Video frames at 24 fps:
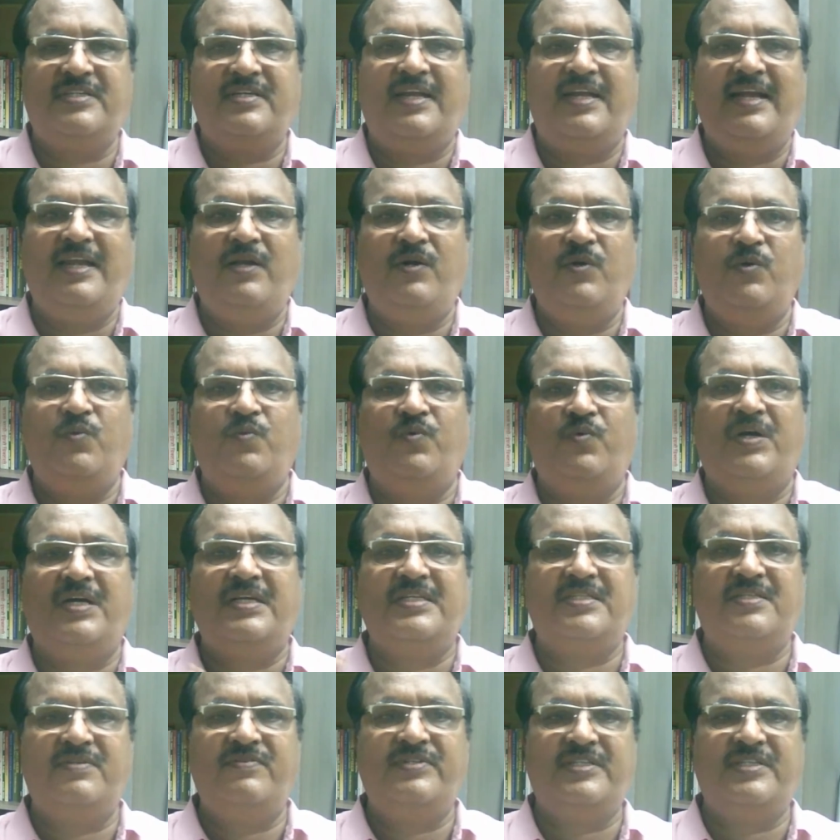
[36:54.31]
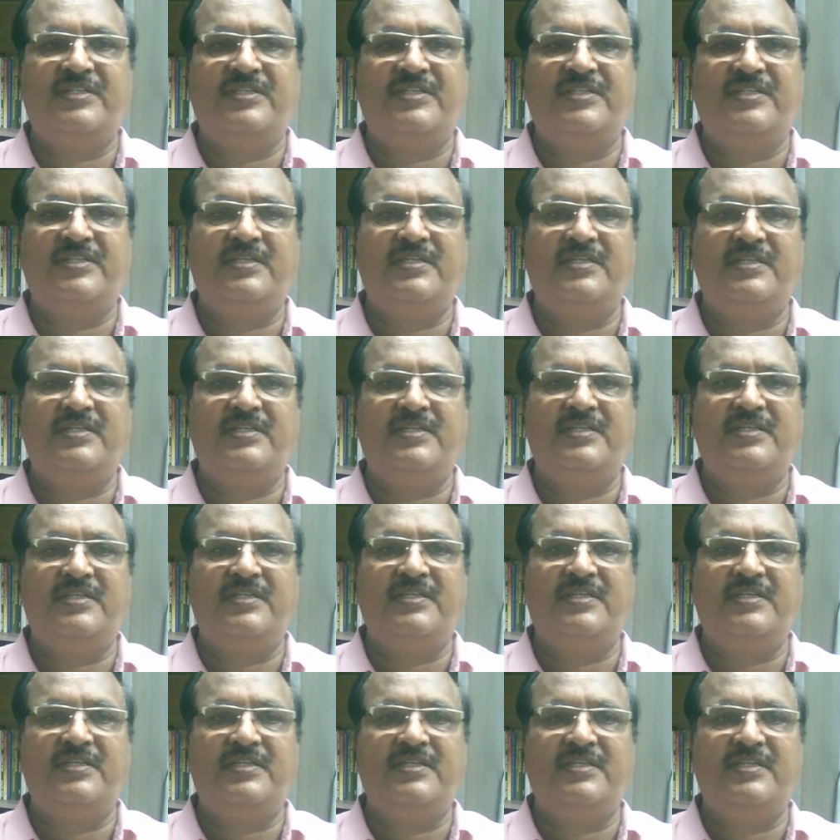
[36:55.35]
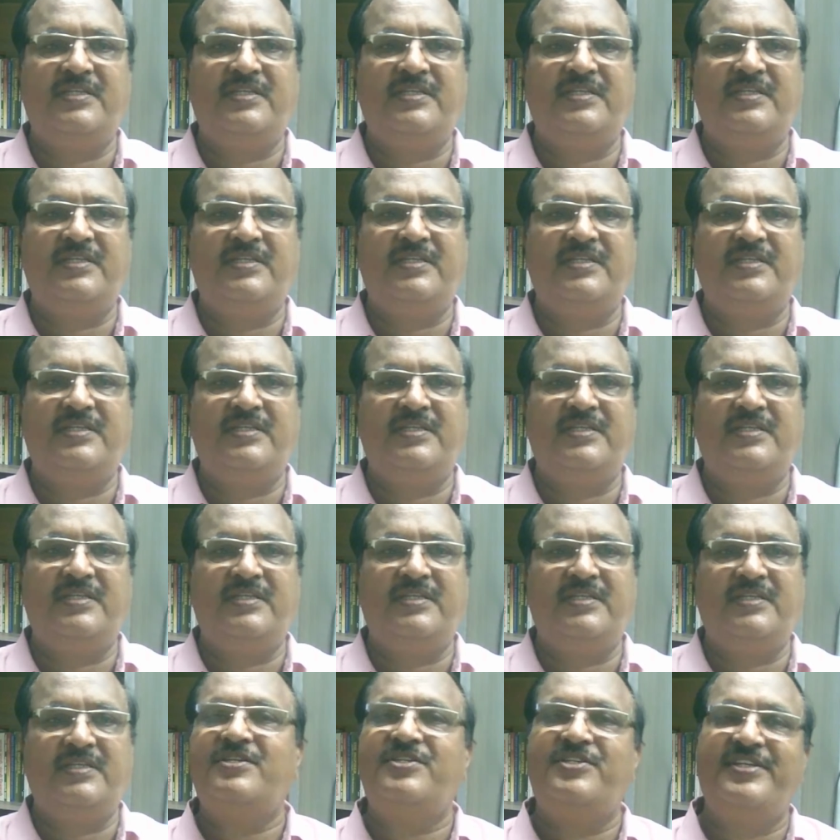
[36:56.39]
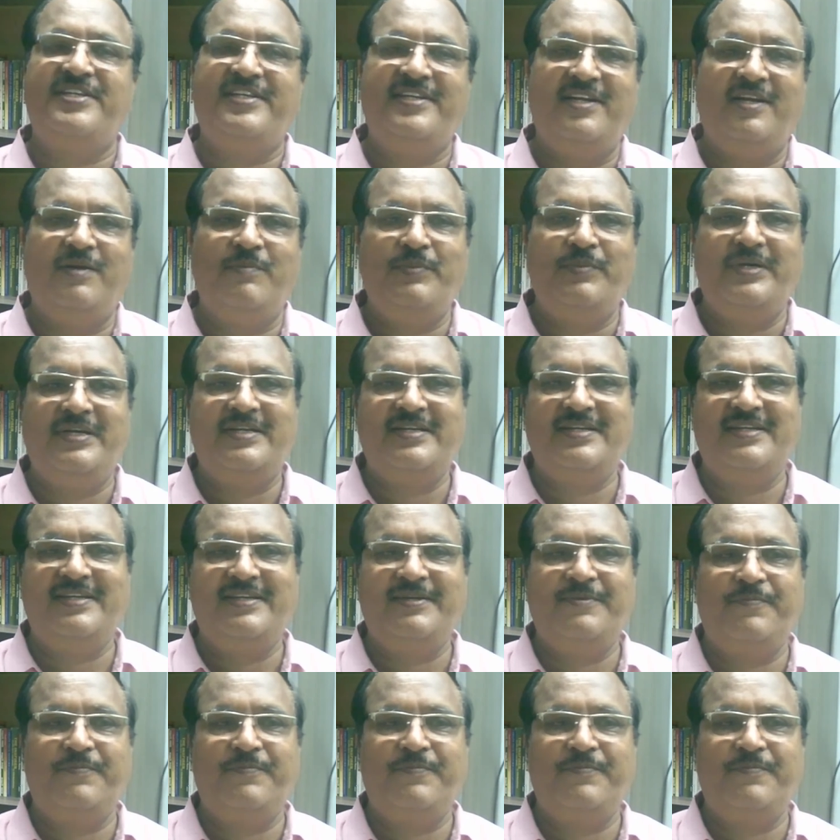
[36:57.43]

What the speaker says: I'll do fast revision on the chapter trigonometry.